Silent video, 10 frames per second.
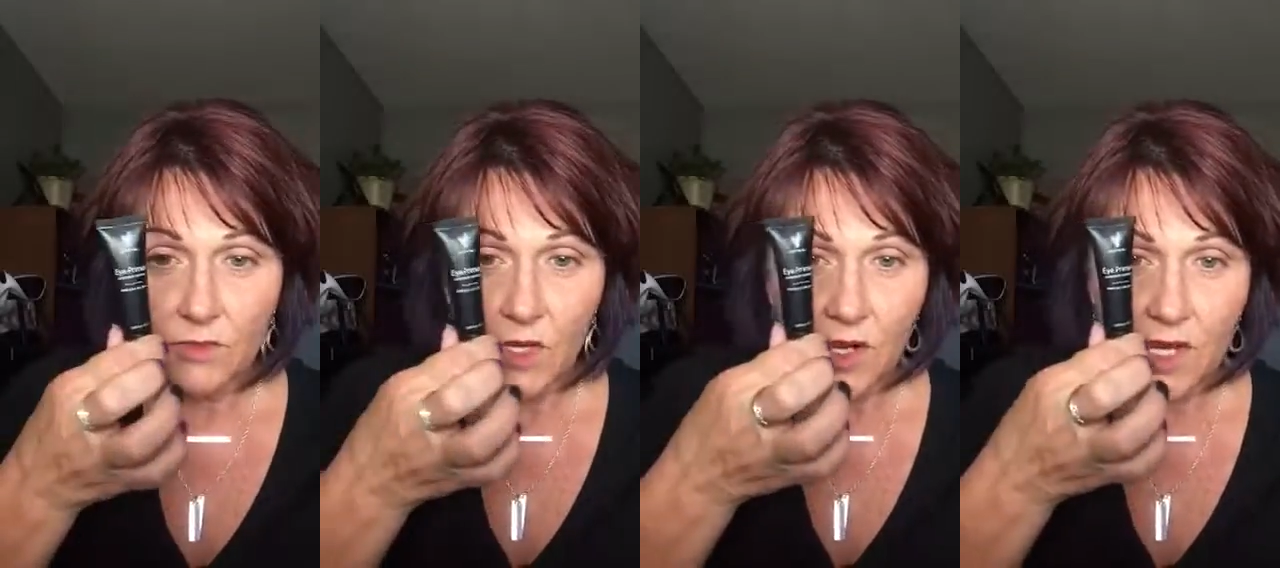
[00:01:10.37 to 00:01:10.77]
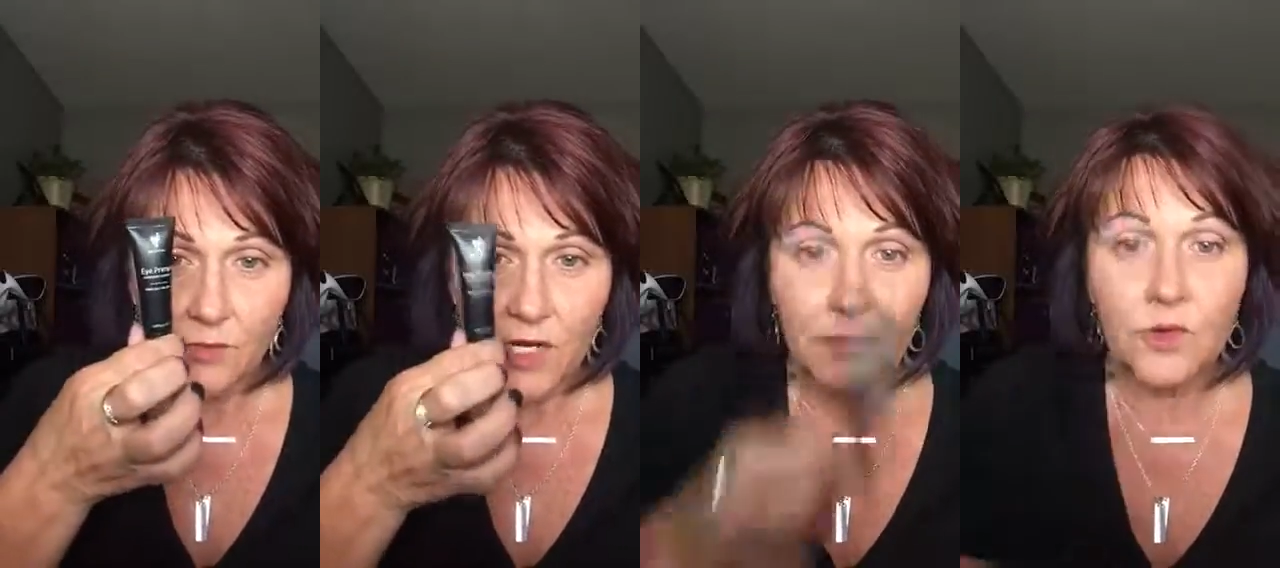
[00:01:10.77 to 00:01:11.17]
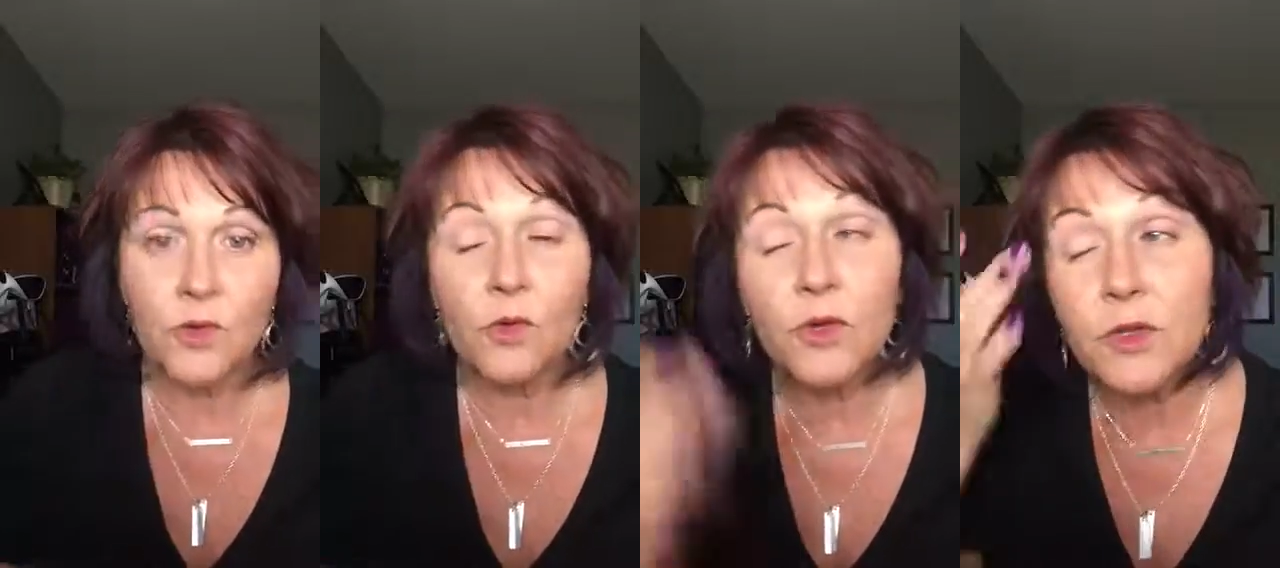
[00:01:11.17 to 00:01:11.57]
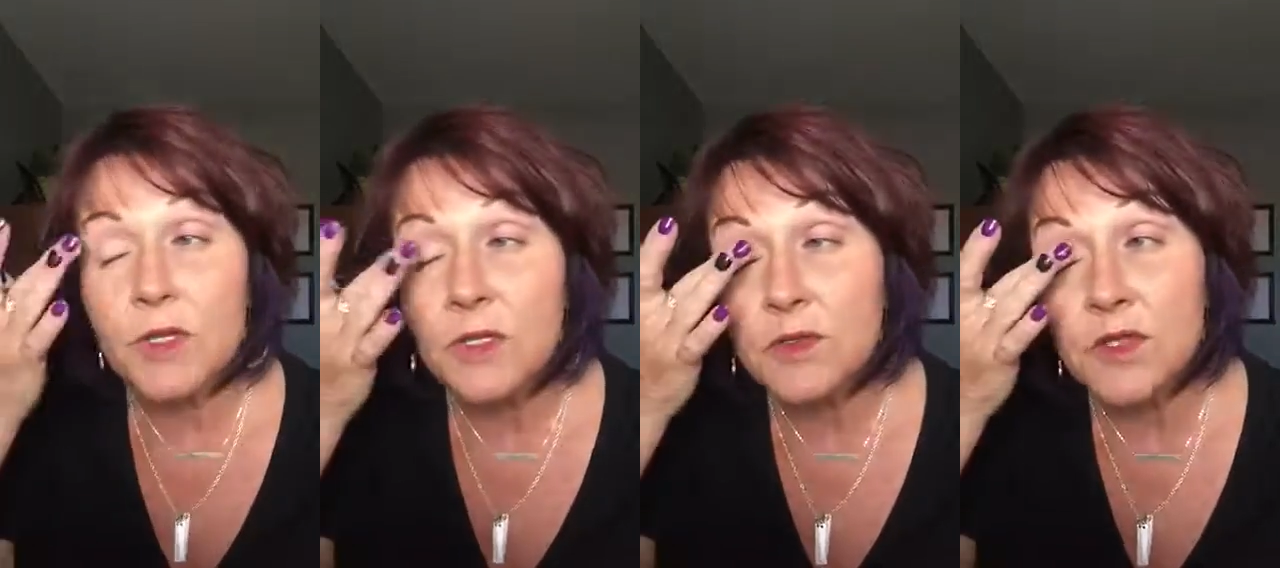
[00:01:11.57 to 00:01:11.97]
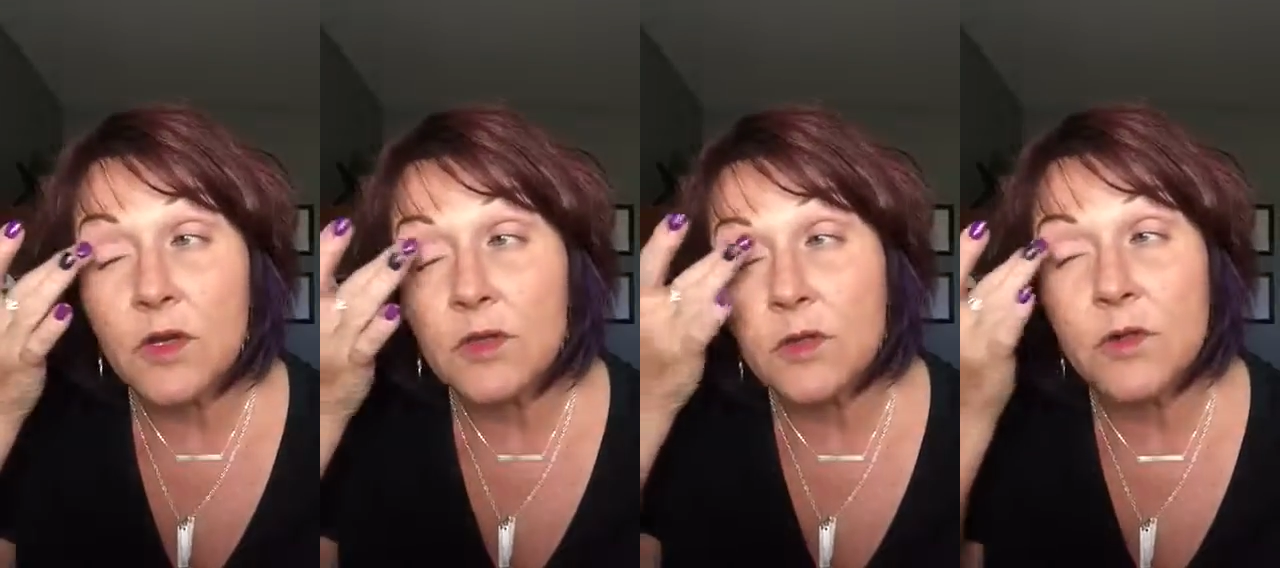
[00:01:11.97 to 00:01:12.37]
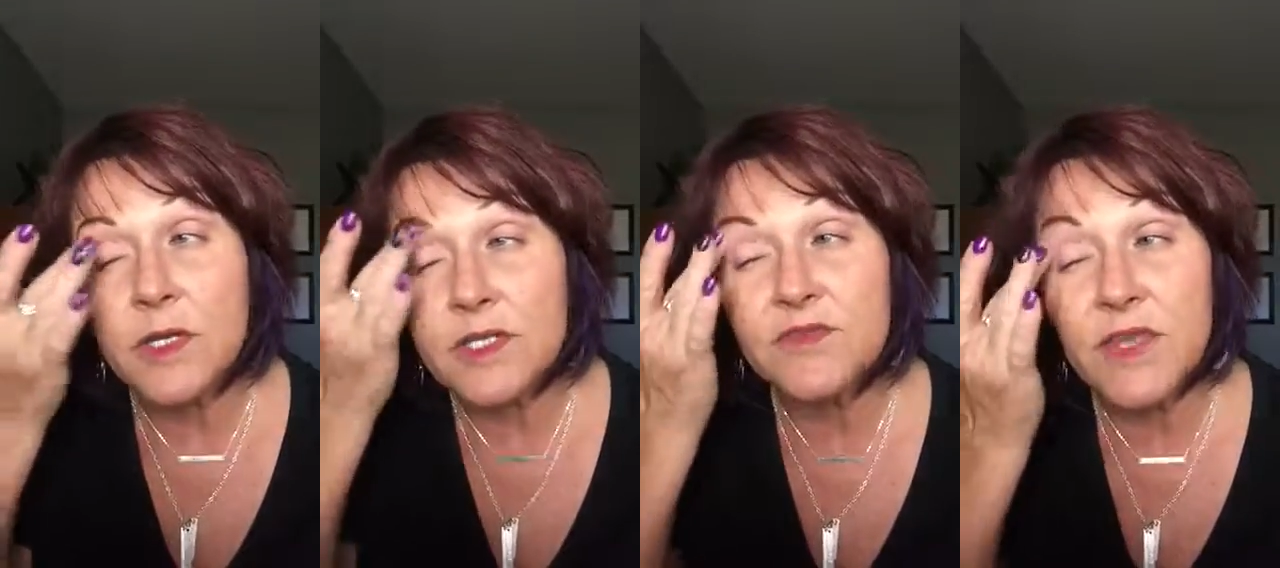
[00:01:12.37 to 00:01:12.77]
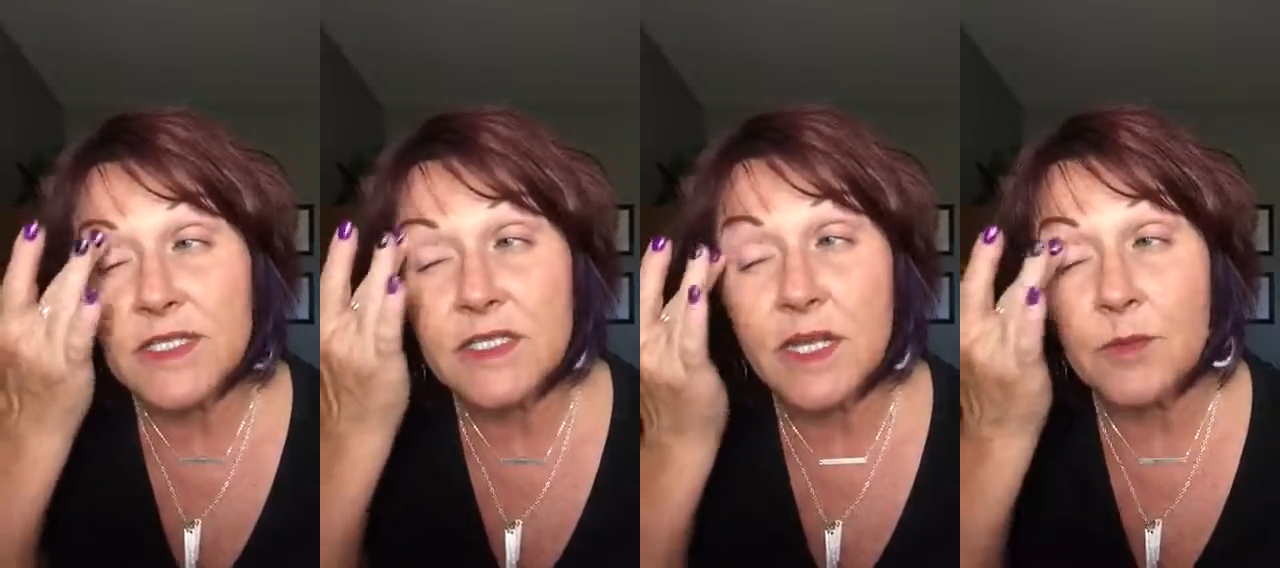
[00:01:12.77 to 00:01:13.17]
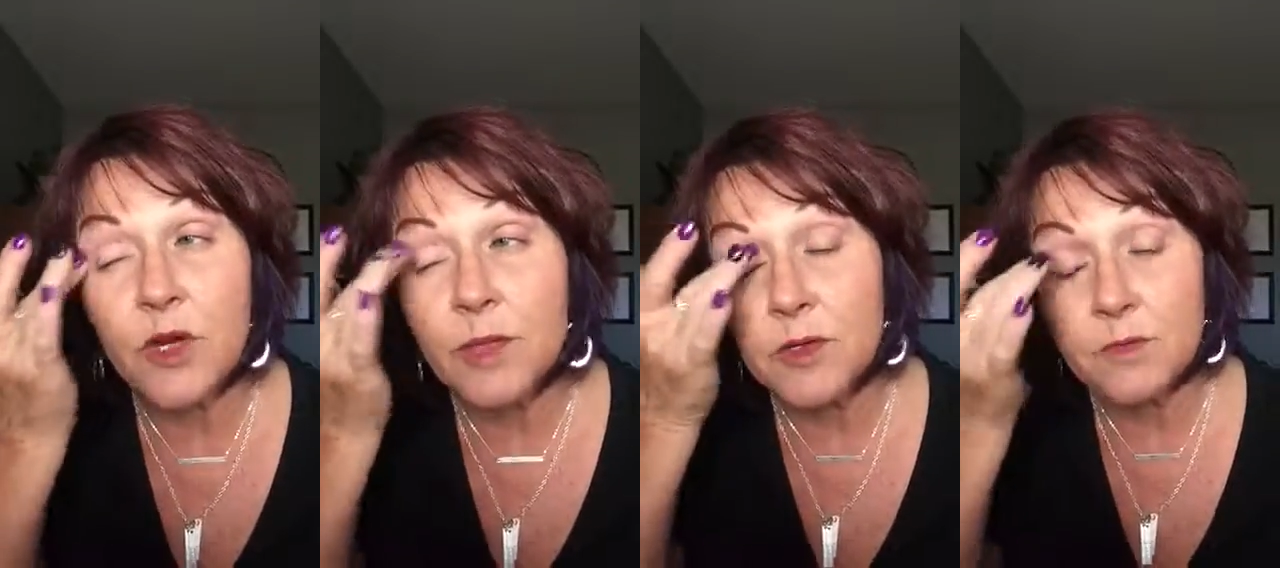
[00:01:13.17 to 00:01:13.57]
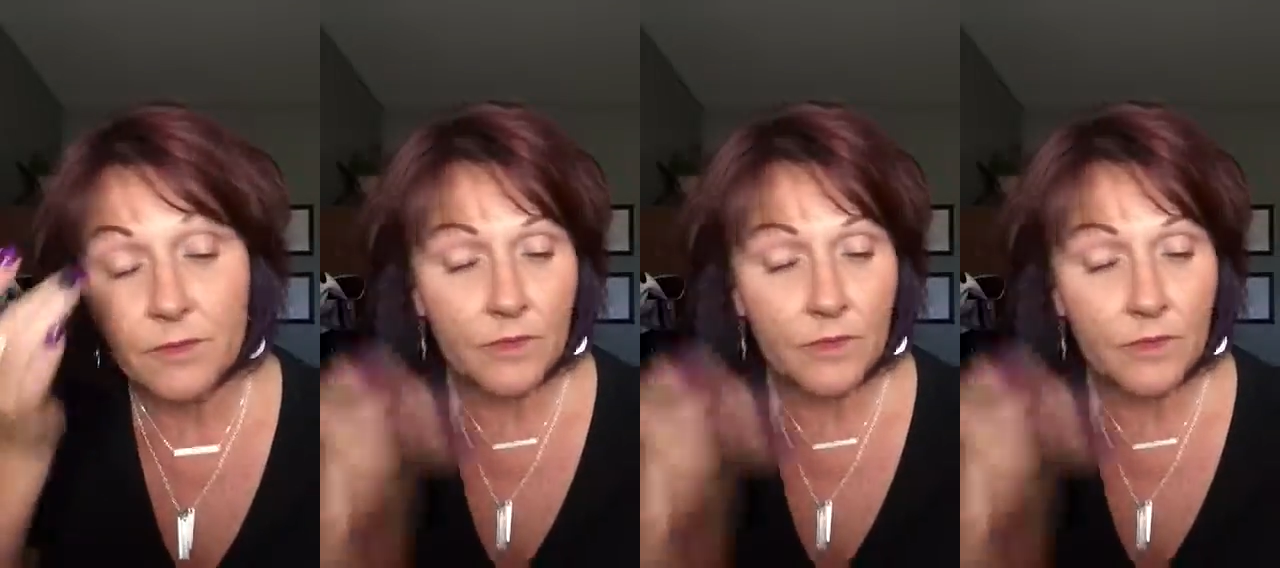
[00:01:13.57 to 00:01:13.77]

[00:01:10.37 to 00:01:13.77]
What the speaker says: our eye primer, or you can use our glorious Face and Eye Primer.